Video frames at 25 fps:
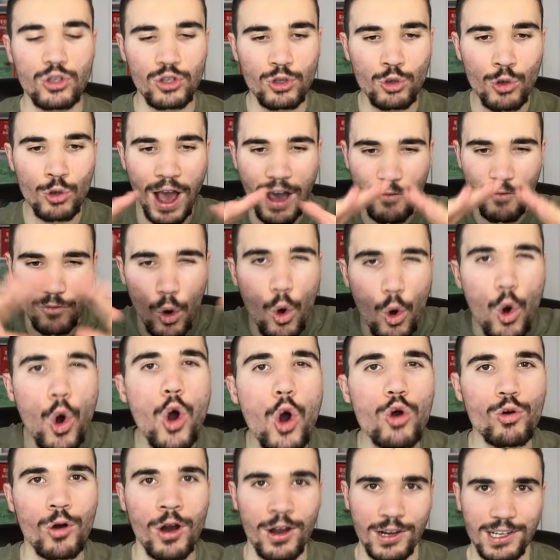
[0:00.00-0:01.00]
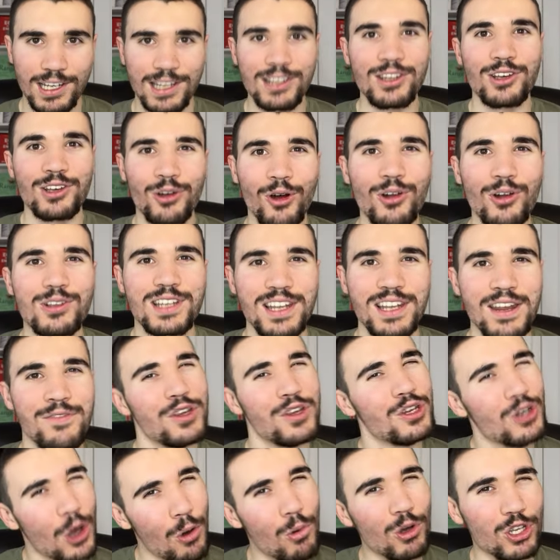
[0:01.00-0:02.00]
you have aura in the content if you
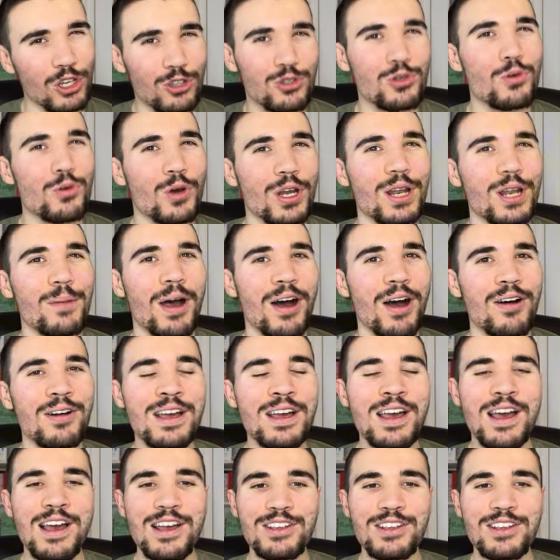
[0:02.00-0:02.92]
know what you're talking about.